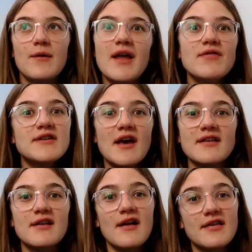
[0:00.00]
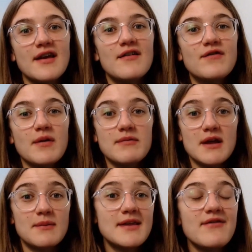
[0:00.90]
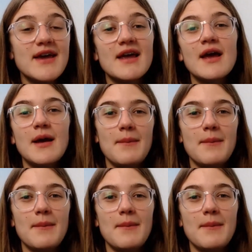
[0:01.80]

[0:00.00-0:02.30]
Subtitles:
if the task is asking for something specific,